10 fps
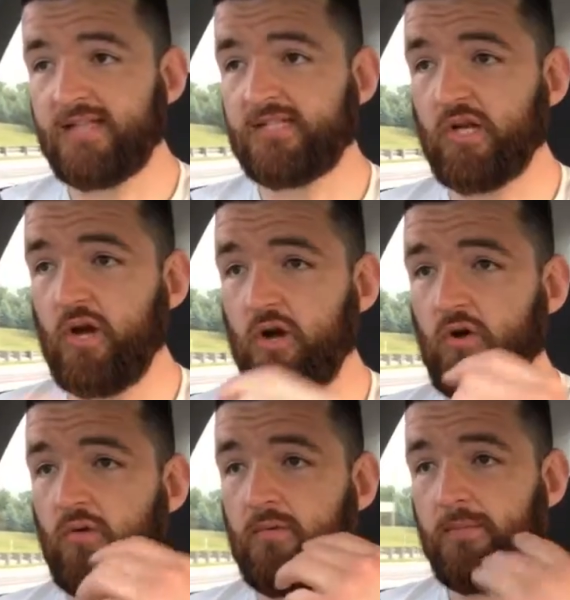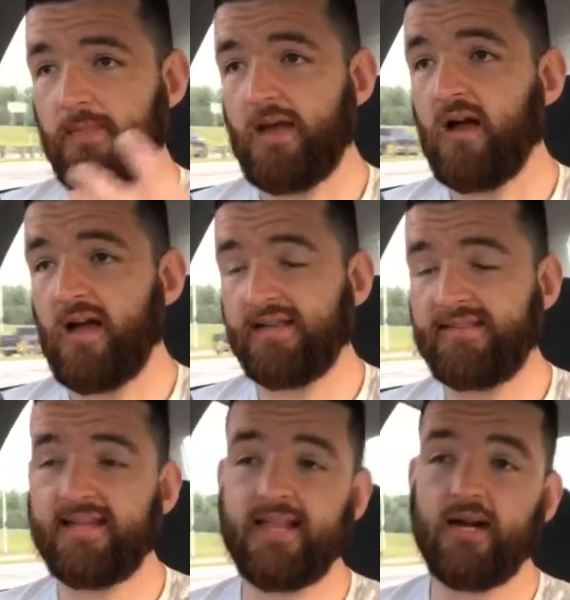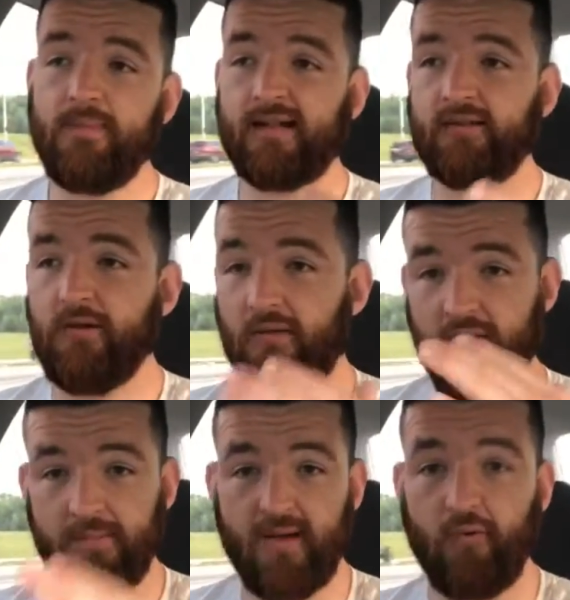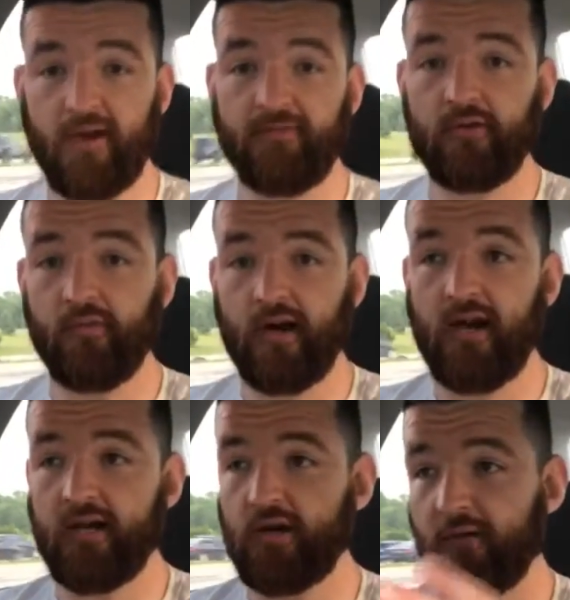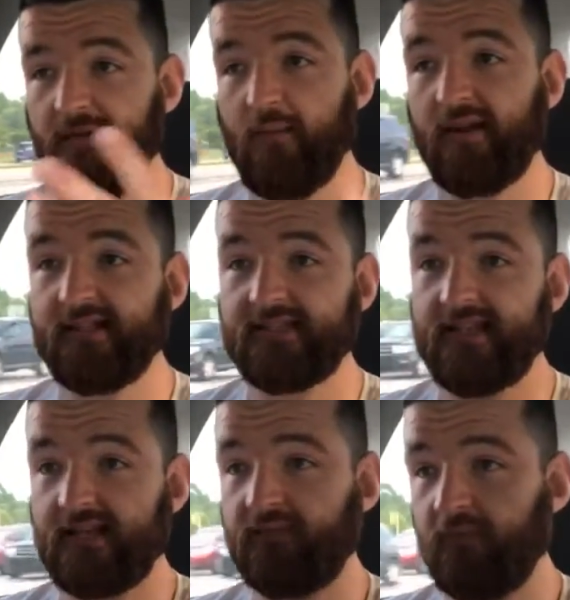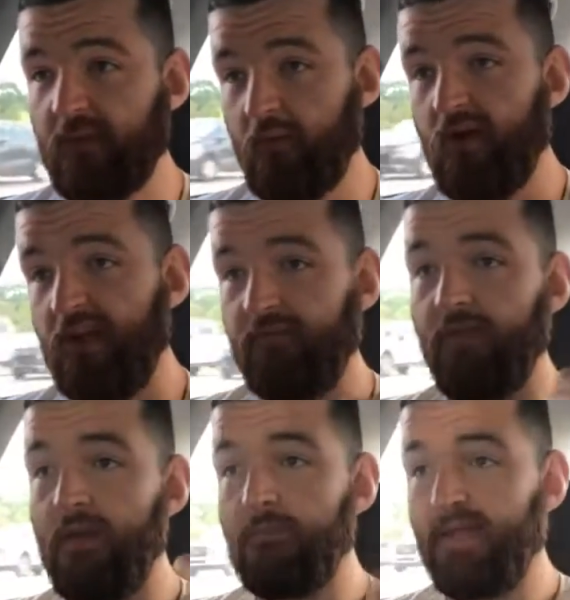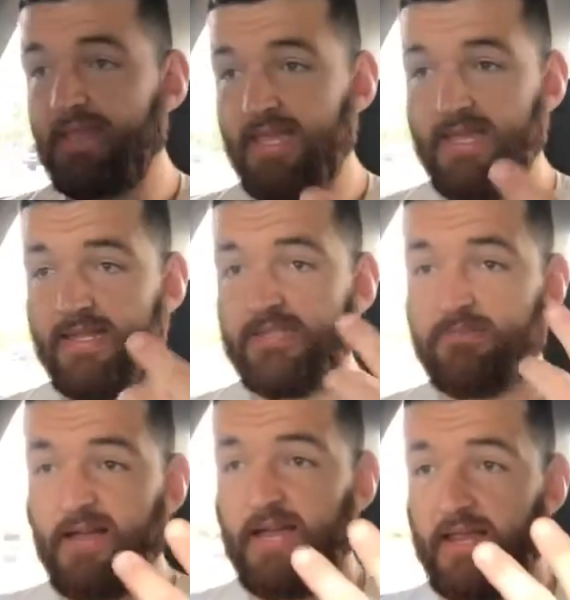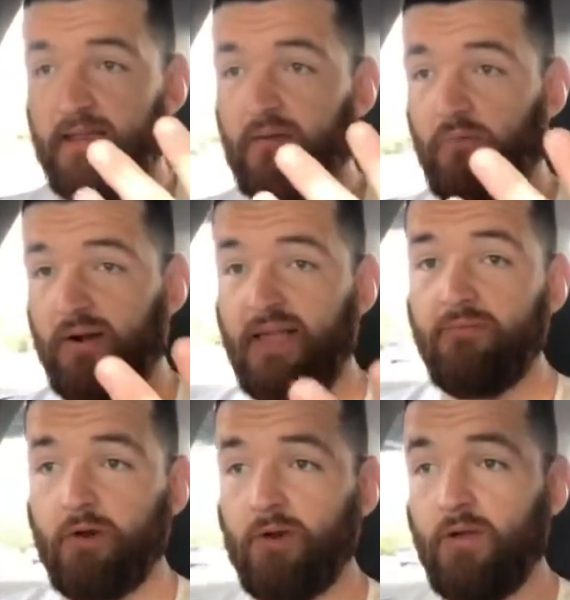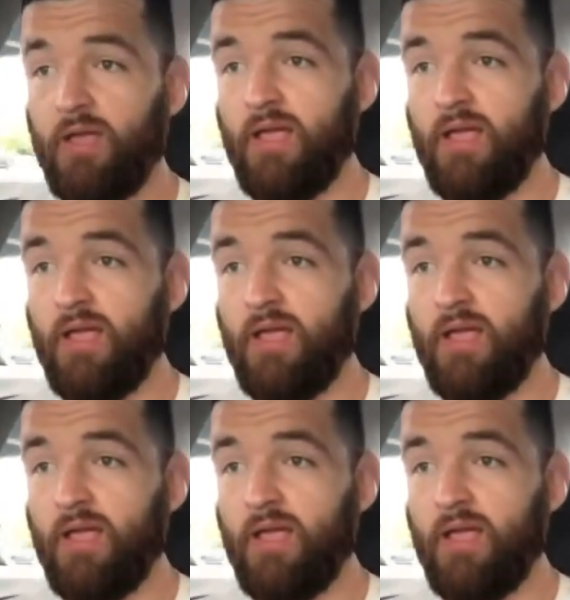And so I take that all back to, I want my wife to, you know, if I want these things for my wife, my kids, my whatever,